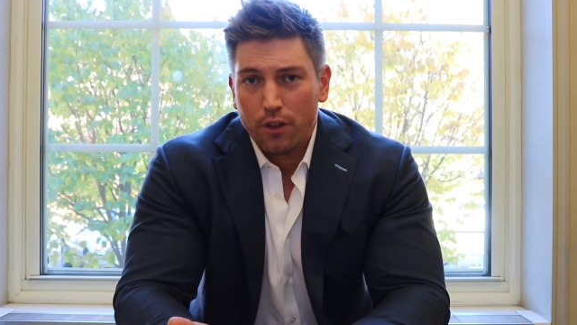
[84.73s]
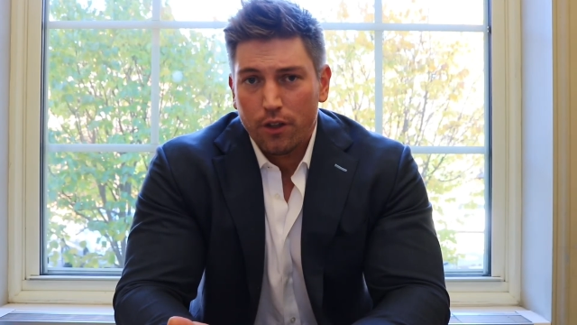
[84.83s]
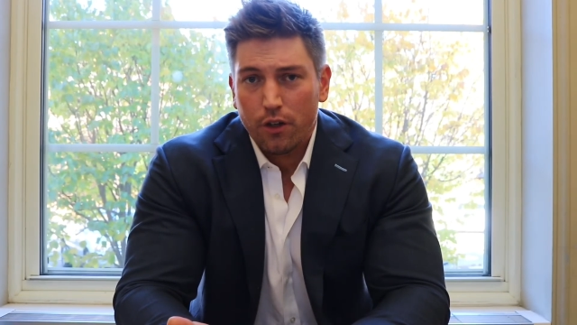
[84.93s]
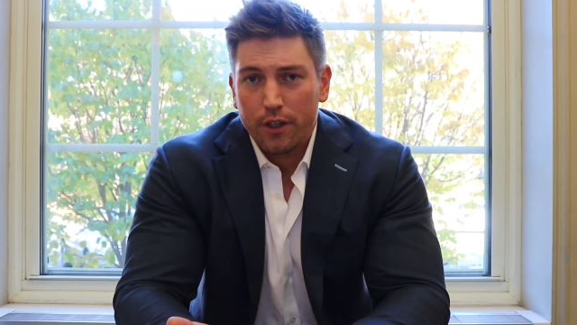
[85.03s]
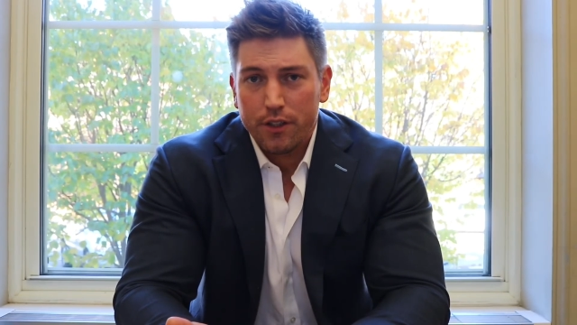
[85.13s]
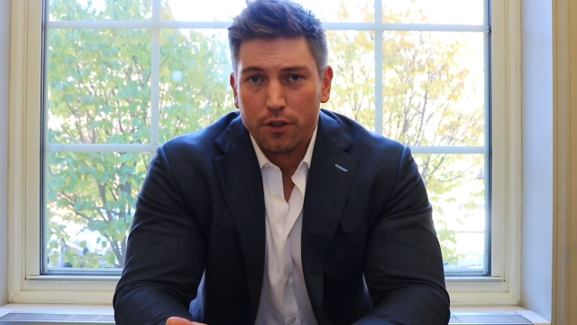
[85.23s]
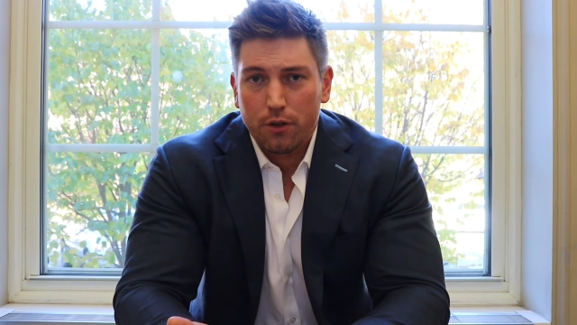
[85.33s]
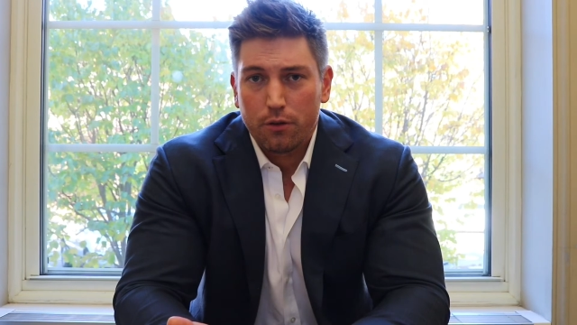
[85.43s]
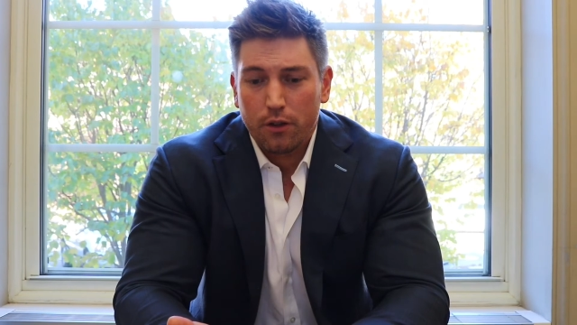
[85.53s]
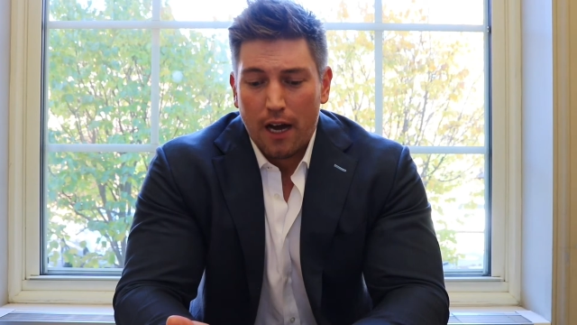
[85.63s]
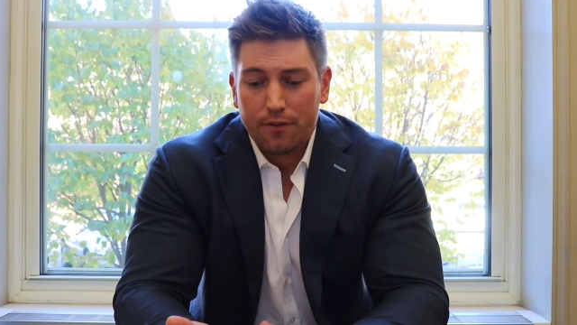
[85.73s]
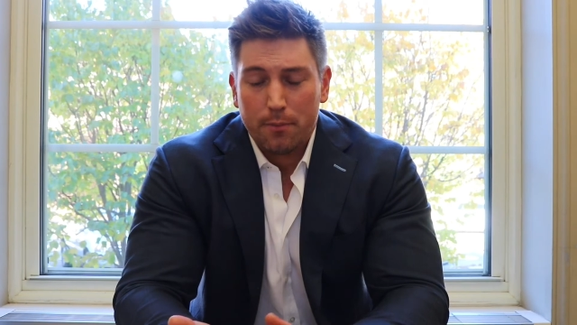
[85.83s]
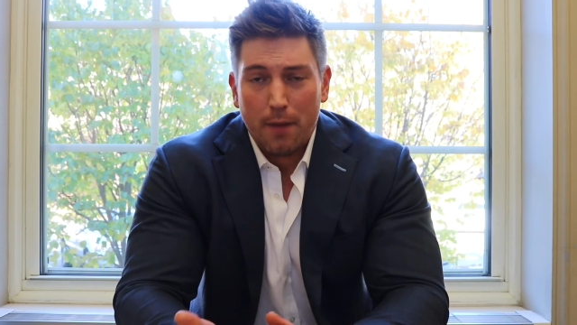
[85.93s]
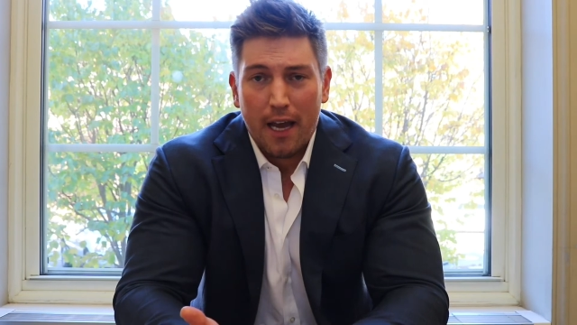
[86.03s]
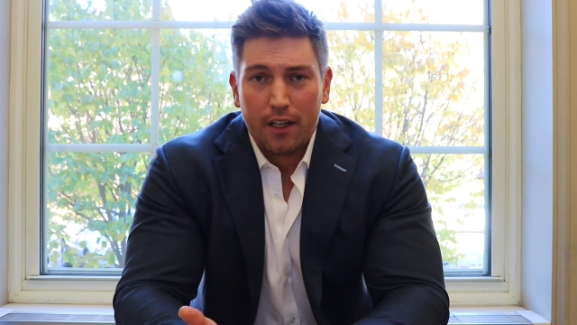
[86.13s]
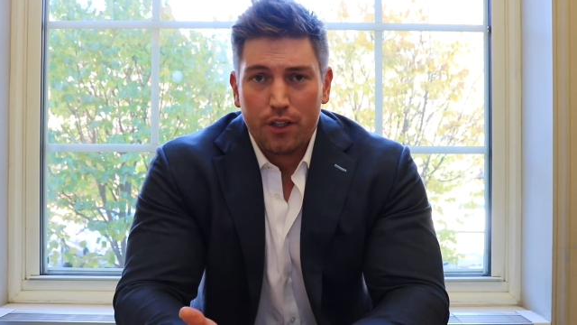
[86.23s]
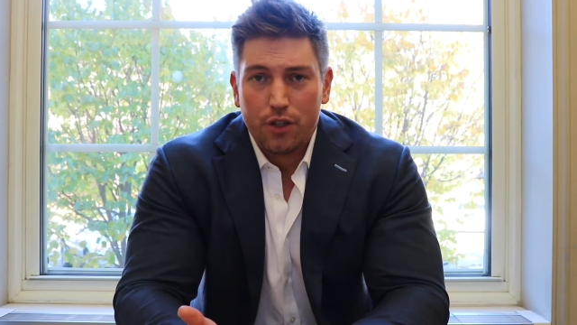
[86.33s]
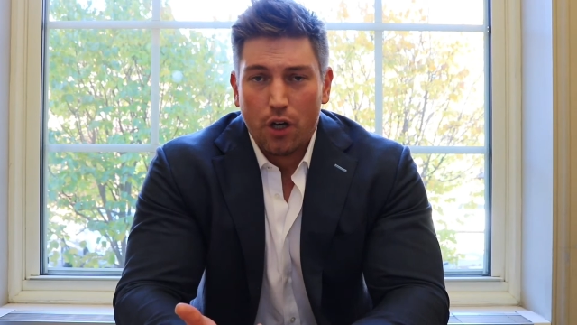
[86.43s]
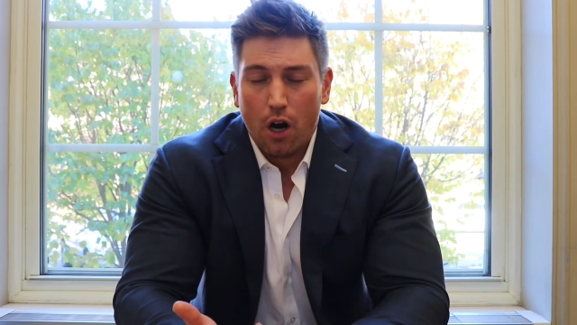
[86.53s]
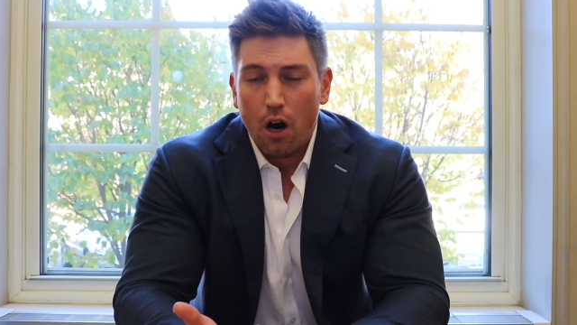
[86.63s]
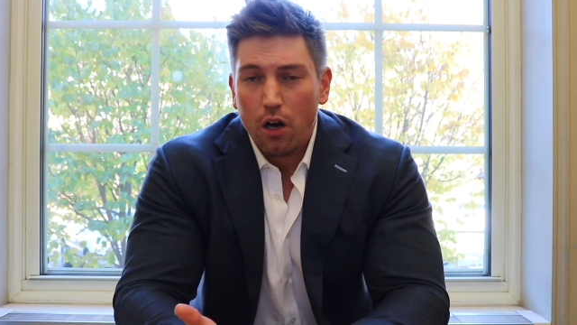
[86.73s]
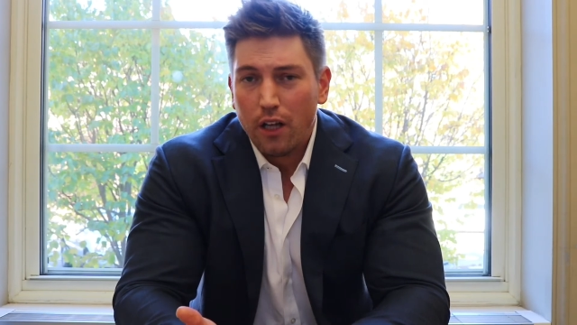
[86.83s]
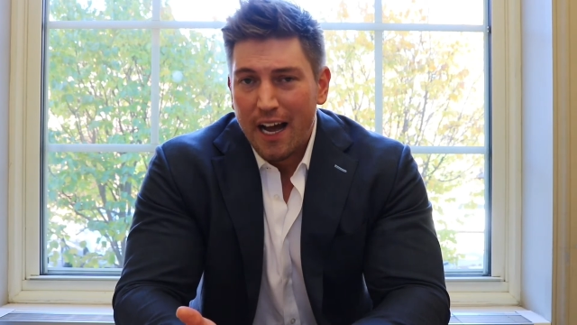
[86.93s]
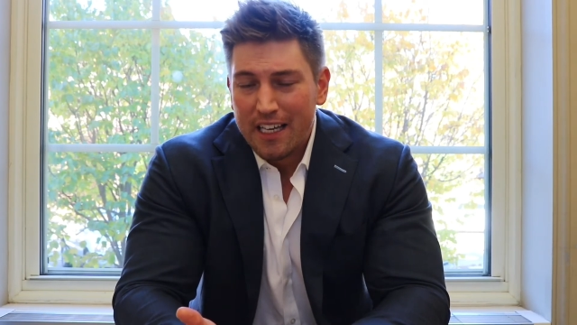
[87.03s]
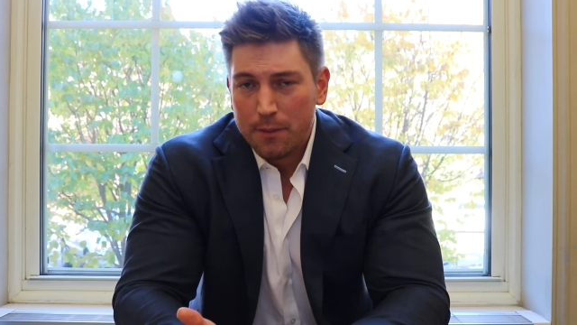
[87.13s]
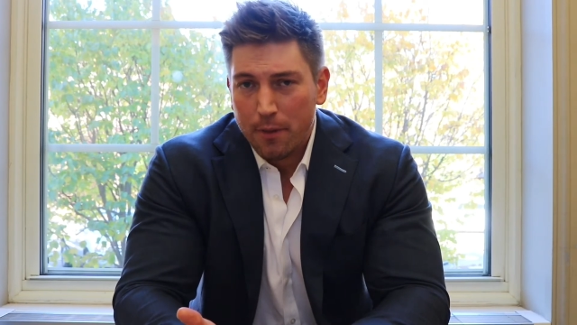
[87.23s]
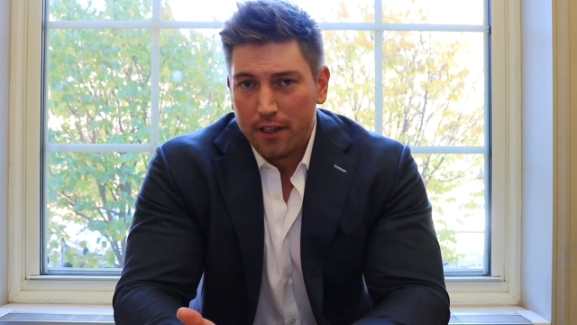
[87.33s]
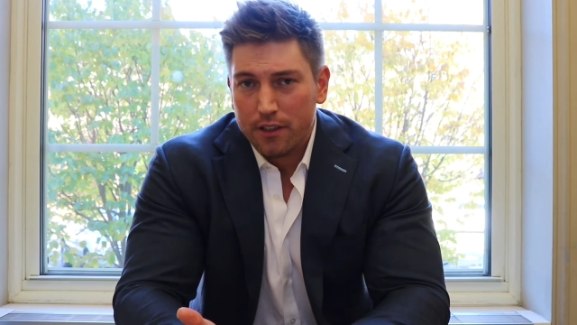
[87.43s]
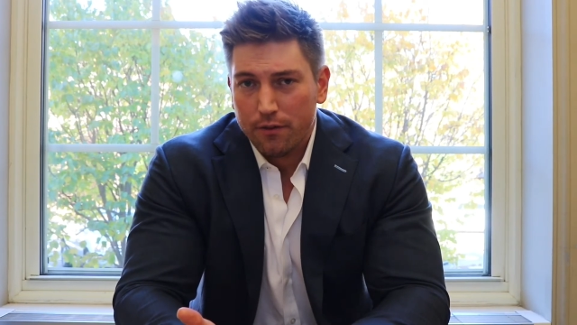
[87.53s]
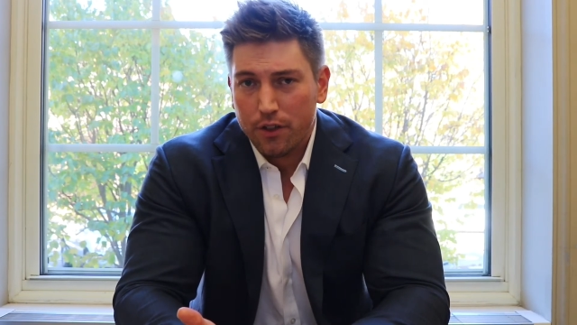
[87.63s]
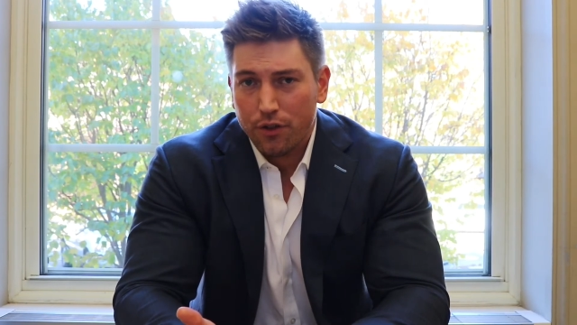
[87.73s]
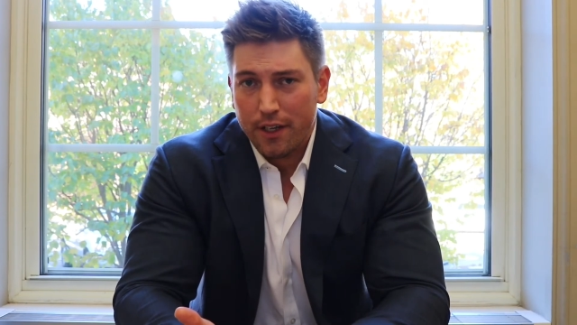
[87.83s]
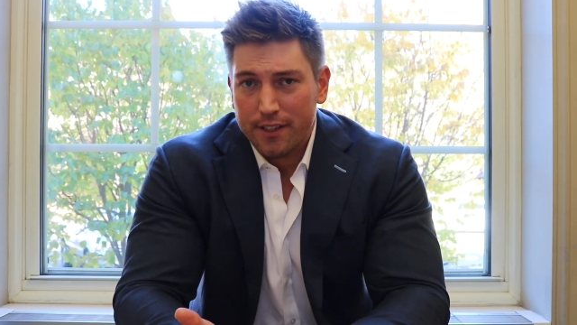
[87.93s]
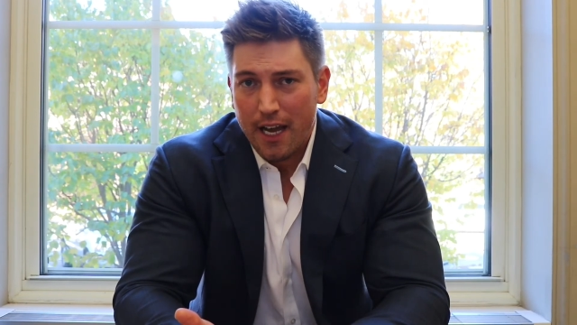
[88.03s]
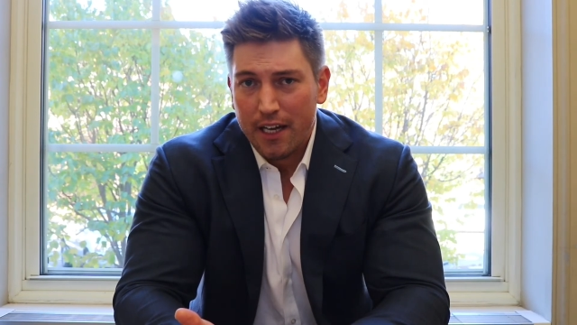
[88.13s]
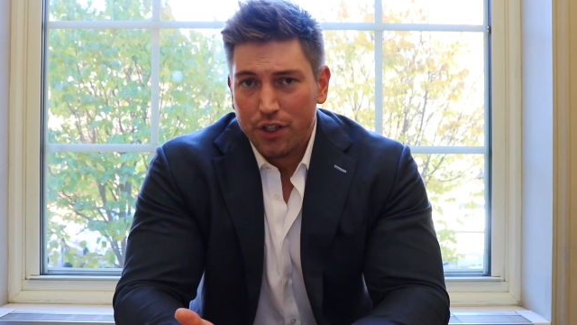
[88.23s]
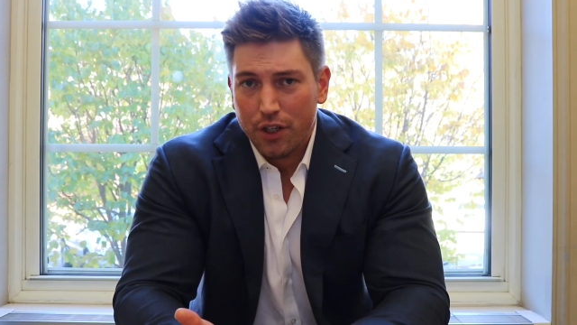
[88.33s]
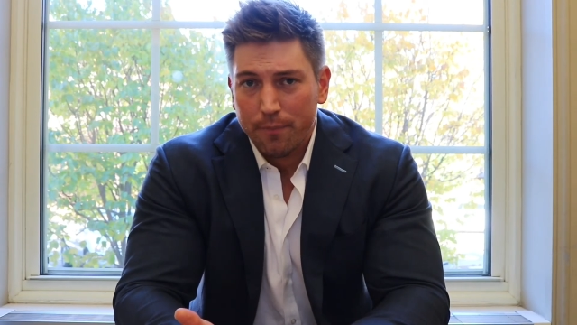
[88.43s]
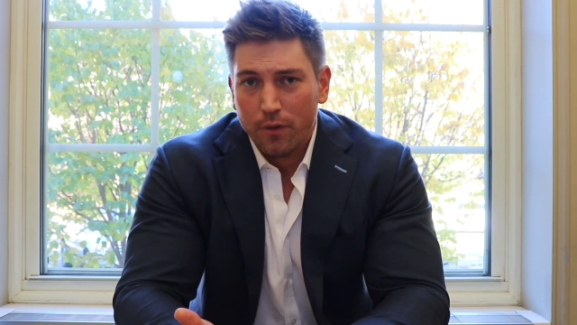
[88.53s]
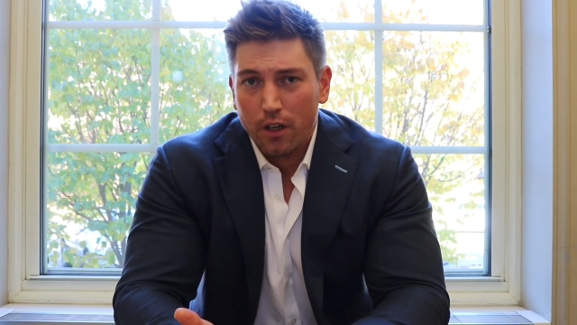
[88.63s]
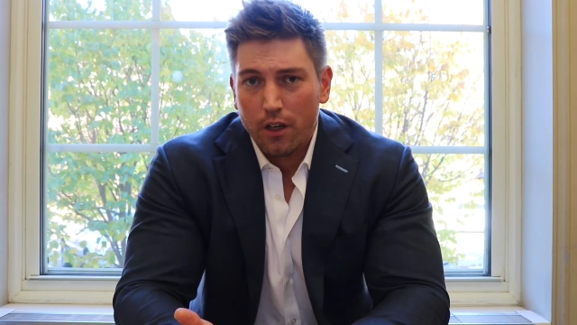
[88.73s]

You're going to have to manage all aspects of the transaction,